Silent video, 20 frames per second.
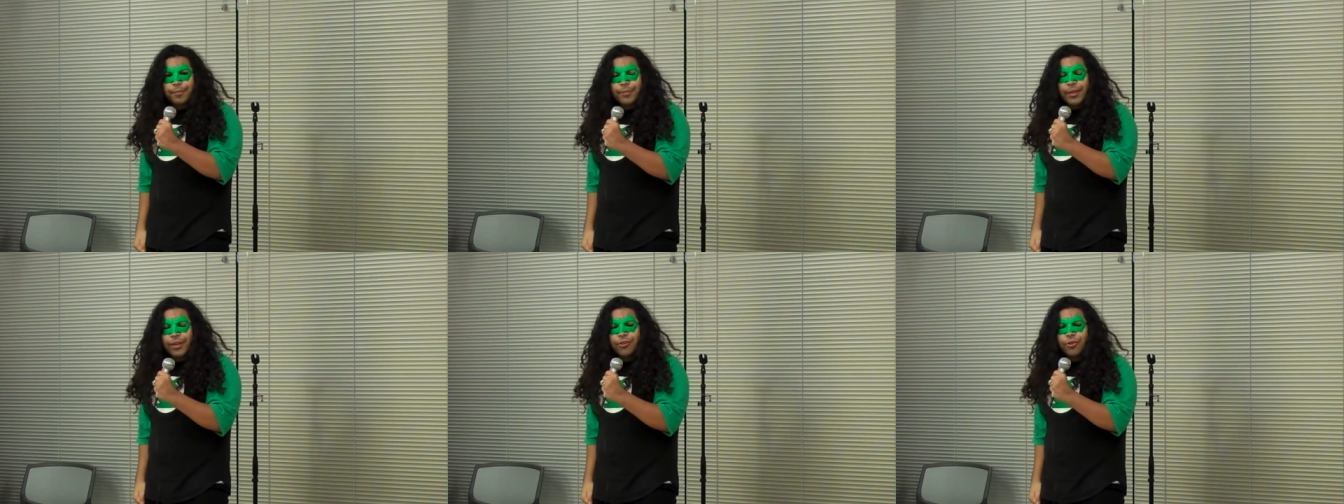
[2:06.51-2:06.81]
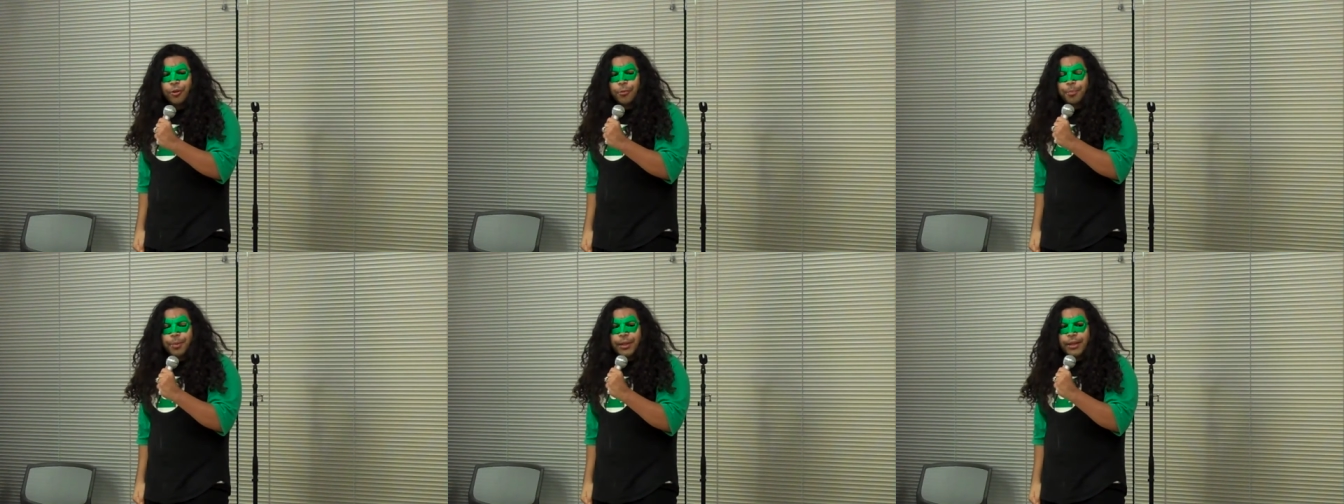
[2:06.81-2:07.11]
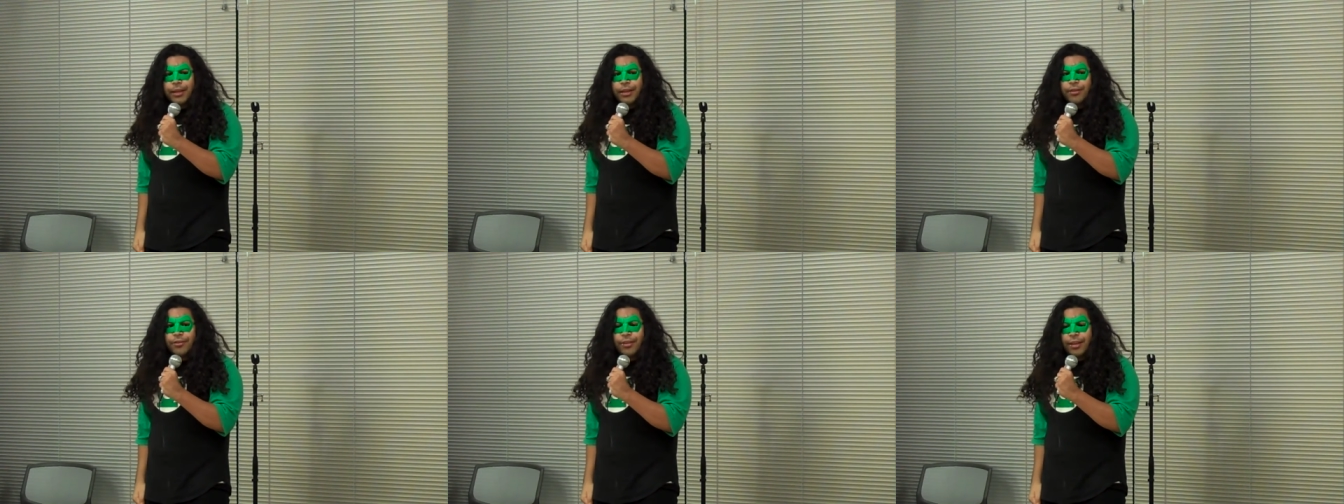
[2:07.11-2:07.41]
So
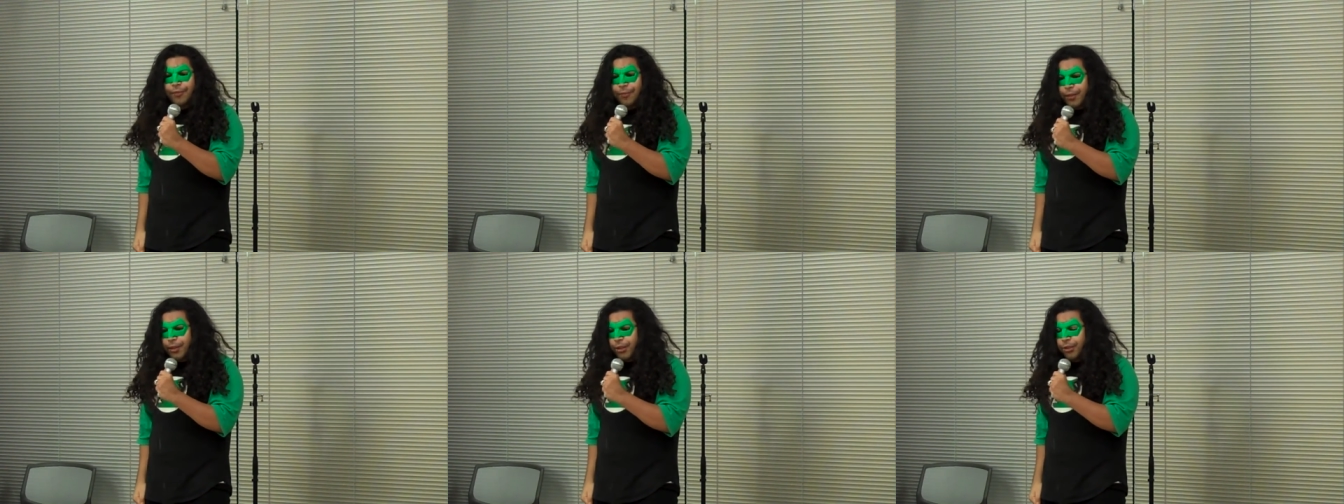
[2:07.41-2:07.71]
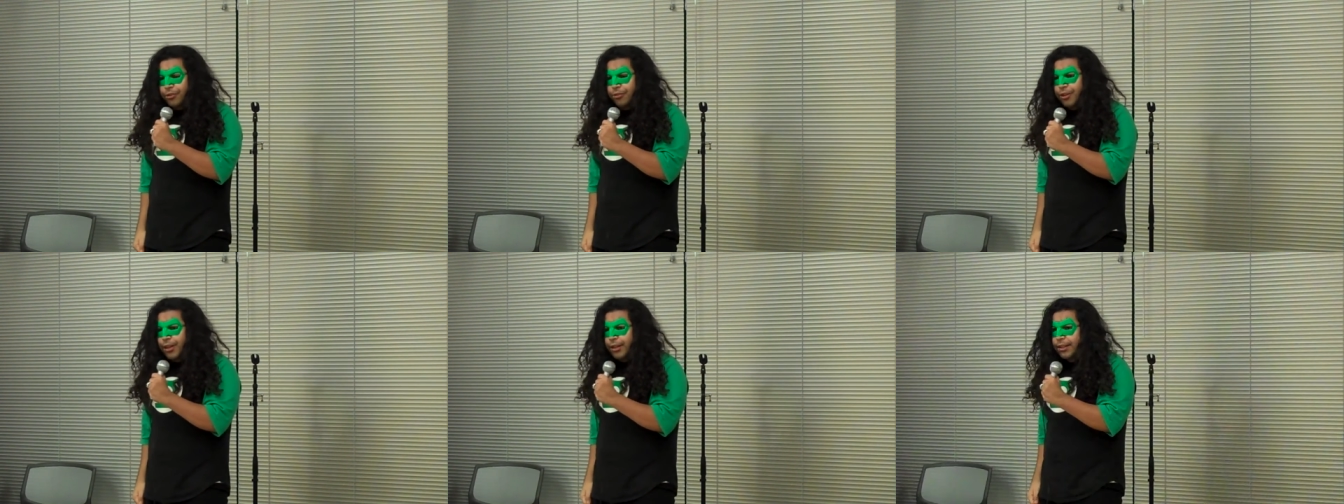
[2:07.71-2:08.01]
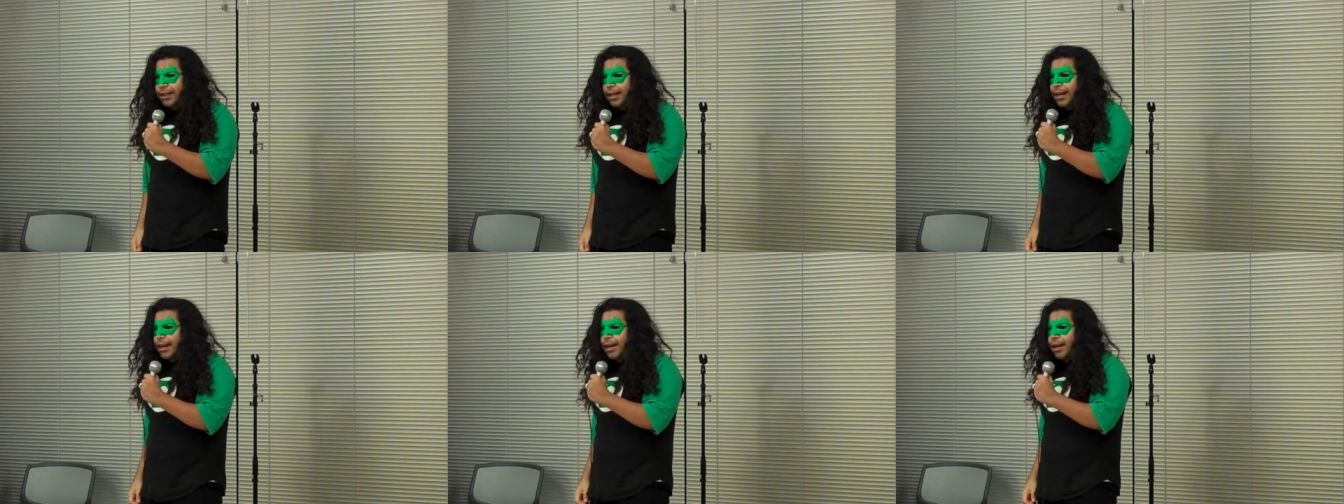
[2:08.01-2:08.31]
please definitely do
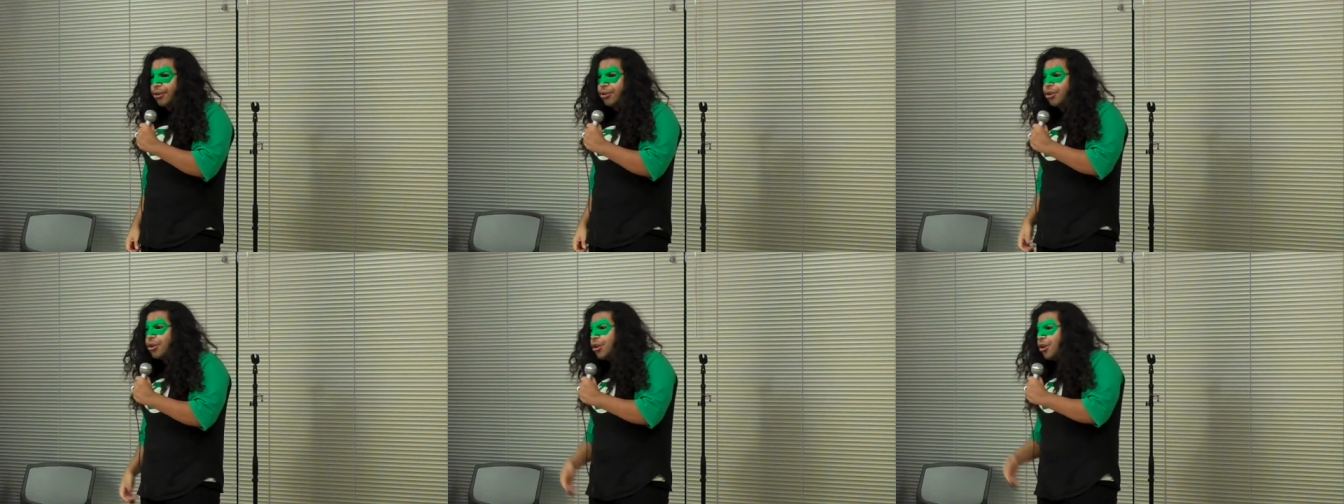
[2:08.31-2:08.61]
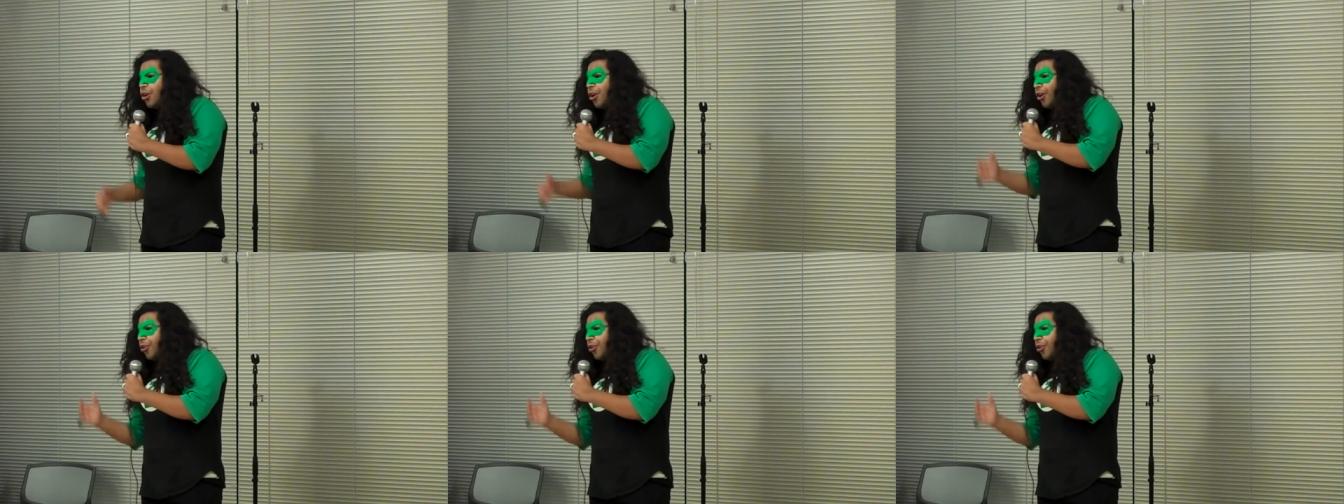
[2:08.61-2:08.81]
check that out.